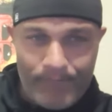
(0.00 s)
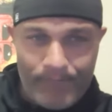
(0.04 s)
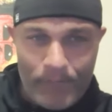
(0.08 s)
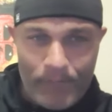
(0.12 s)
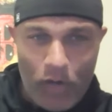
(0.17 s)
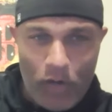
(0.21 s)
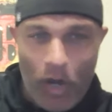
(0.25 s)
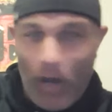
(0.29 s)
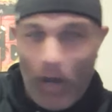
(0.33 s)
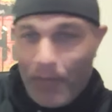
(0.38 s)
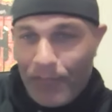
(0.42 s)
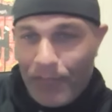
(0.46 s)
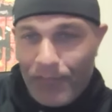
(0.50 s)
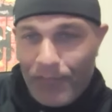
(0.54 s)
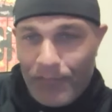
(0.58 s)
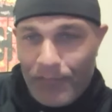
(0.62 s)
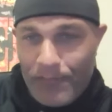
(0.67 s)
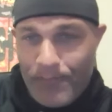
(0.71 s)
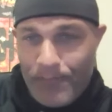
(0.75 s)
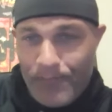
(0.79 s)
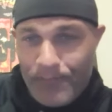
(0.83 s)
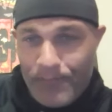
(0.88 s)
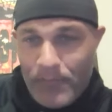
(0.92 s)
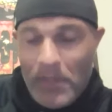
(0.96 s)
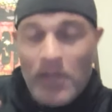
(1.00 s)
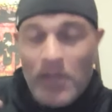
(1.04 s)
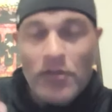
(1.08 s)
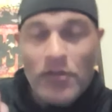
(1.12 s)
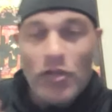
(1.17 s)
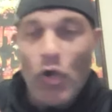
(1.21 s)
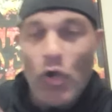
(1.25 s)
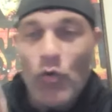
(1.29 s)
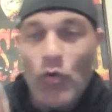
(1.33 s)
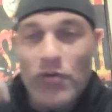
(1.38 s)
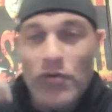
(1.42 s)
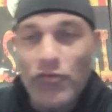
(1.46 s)
Off.
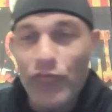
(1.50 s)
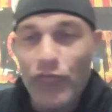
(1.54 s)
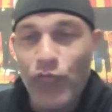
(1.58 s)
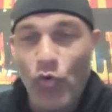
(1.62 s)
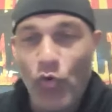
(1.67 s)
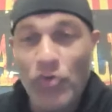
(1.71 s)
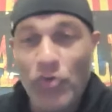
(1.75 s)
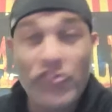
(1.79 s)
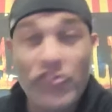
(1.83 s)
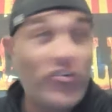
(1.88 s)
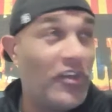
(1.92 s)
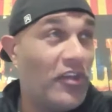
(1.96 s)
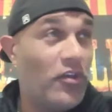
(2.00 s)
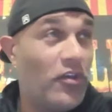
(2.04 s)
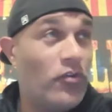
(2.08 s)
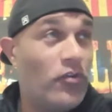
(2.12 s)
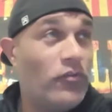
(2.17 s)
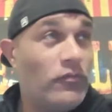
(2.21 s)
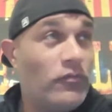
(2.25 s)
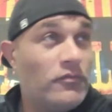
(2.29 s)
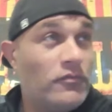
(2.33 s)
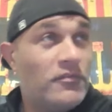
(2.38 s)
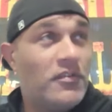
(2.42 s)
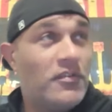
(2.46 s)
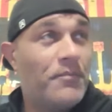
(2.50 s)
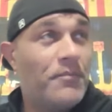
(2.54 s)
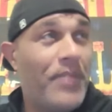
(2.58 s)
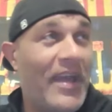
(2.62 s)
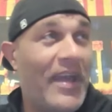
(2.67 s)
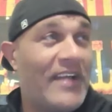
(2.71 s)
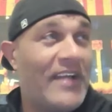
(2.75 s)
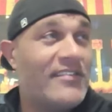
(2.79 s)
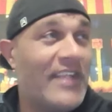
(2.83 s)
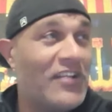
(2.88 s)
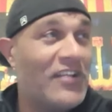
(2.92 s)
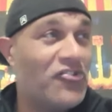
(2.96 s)
No one's forcing you to pay
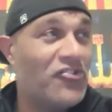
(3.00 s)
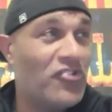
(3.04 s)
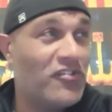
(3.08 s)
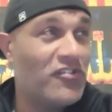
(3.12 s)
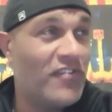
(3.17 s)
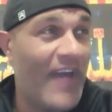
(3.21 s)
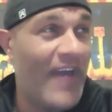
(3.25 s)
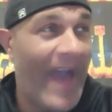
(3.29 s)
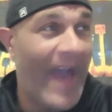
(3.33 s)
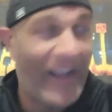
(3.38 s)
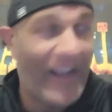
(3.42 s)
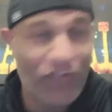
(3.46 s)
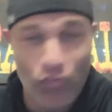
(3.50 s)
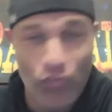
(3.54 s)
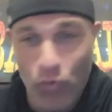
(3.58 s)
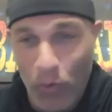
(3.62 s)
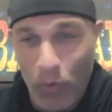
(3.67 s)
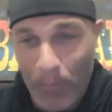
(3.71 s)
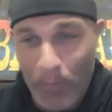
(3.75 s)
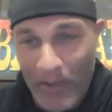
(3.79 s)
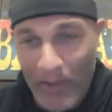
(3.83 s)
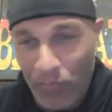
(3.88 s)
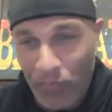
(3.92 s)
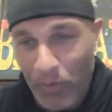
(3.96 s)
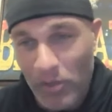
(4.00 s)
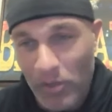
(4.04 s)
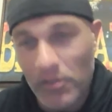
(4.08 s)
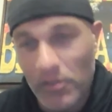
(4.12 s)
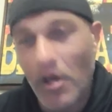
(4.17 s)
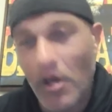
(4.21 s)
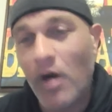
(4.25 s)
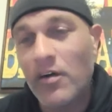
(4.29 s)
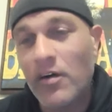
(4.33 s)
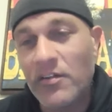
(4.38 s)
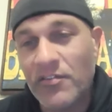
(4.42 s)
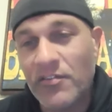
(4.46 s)
attention to actual baseball
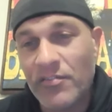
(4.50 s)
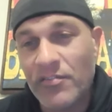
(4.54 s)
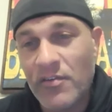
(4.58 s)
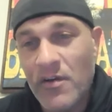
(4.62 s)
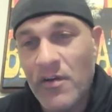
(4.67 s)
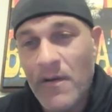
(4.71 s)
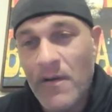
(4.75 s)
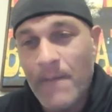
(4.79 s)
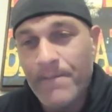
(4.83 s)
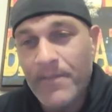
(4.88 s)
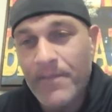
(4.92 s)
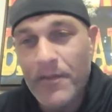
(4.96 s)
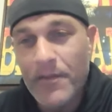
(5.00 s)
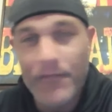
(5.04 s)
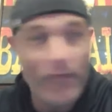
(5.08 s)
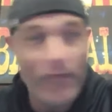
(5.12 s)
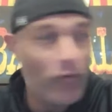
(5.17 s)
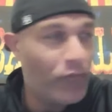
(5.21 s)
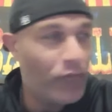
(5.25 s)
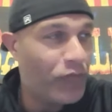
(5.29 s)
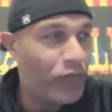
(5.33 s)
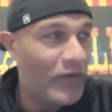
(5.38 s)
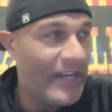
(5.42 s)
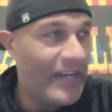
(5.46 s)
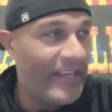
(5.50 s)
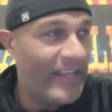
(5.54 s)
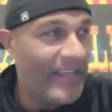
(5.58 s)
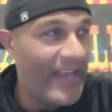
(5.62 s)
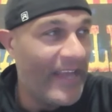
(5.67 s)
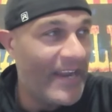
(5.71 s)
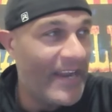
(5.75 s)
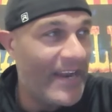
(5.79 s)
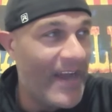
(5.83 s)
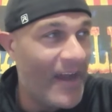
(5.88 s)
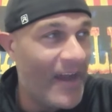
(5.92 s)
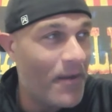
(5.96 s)
knowledge. Feel free to get
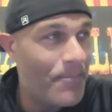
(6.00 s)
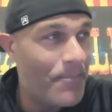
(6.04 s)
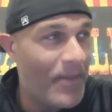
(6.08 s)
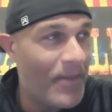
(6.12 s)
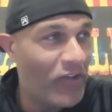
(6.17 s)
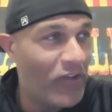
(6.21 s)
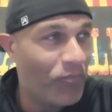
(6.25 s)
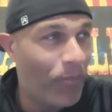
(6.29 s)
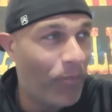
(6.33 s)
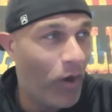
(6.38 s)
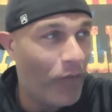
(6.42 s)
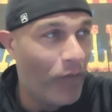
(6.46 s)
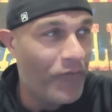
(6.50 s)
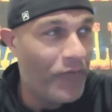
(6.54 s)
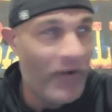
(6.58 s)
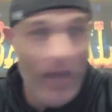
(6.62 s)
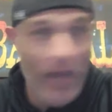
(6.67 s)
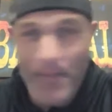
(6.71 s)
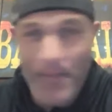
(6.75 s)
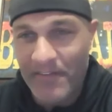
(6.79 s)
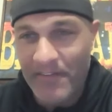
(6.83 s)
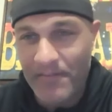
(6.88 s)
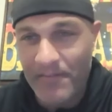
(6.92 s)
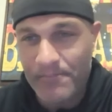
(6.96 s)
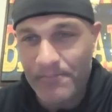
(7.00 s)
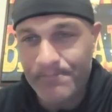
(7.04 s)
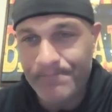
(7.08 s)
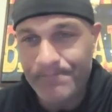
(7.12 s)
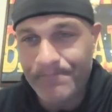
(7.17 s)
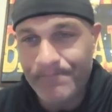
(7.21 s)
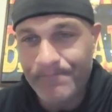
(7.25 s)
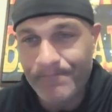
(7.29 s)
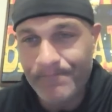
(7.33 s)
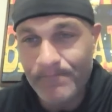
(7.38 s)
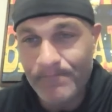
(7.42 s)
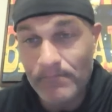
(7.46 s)
it out of Baseball for Dummies.
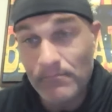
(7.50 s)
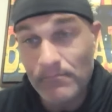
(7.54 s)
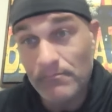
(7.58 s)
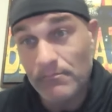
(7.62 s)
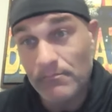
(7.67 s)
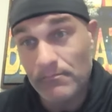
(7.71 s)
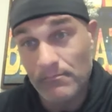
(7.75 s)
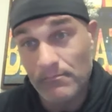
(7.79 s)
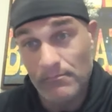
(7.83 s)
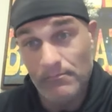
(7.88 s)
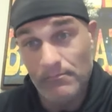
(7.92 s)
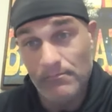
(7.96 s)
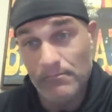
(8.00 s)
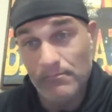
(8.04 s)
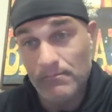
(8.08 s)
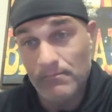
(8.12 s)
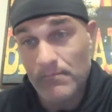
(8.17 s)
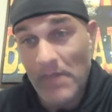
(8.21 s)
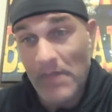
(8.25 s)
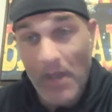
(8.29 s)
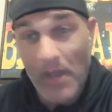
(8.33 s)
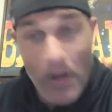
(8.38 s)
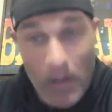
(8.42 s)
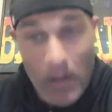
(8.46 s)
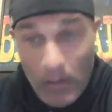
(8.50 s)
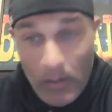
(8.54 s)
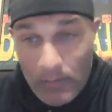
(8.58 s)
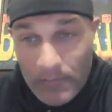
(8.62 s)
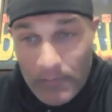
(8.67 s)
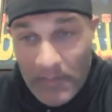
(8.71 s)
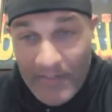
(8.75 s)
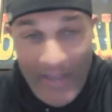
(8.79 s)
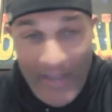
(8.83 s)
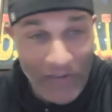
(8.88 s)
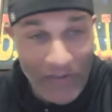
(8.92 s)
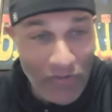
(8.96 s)
I don't know.
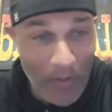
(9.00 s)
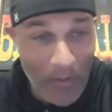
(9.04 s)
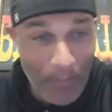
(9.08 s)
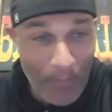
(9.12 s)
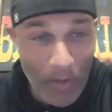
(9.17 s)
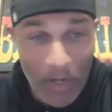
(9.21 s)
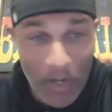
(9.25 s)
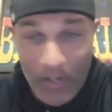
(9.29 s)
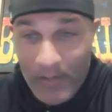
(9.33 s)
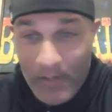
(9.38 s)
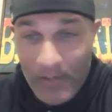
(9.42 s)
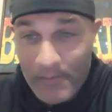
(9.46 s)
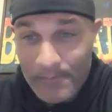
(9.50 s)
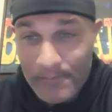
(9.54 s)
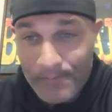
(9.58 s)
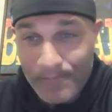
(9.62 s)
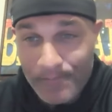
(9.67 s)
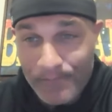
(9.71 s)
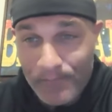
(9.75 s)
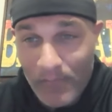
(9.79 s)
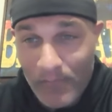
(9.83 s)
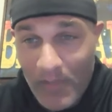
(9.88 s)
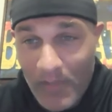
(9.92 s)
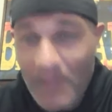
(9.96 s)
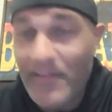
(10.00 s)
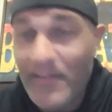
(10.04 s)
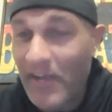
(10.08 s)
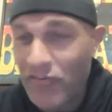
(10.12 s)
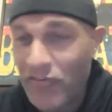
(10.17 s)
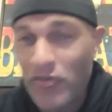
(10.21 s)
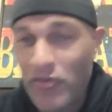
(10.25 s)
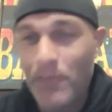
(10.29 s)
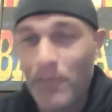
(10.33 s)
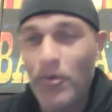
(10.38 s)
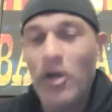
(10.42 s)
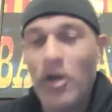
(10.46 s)
It's actually a book. It's
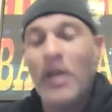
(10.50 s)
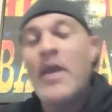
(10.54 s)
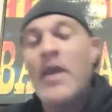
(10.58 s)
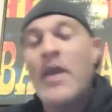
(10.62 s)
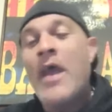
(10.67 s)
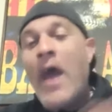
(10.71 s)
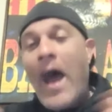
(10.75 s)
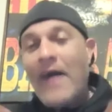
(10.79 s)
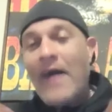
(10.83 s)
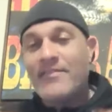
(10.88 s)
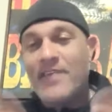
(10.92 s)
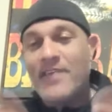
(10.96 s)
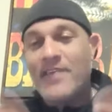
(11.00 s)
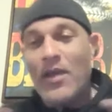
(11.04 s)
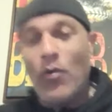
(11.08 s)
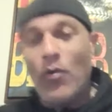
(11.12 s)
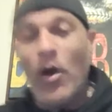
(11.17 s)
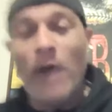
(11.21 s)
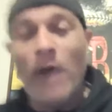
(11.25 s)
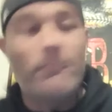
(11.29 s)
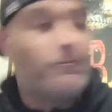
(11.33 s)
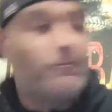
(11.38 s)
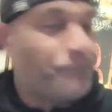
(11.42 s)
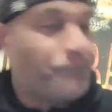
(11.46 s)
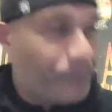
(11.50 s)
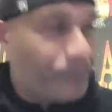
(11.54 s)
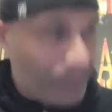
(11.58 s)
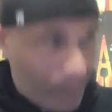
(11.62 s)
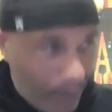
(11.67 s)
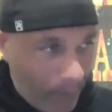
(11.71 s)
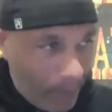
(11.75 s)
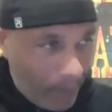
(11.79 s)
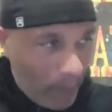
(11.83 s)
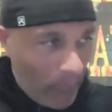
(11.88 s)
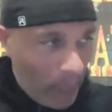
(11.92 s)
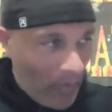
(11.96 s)
actually a book. I'll tell you what.
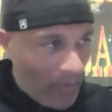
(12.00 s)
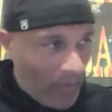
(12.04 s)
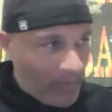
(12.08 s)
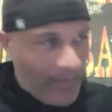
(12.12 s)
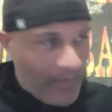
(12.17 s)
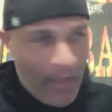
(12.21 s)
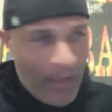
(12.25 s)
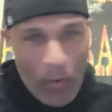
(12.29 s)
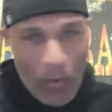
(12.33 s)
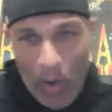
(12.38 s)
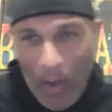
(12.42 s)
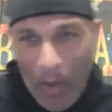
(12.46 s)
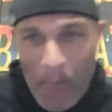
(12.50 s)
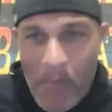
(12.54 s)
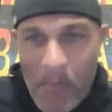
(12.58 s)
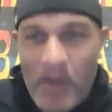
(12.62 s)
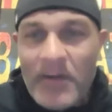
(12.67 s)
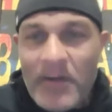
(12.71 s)
Tell you what.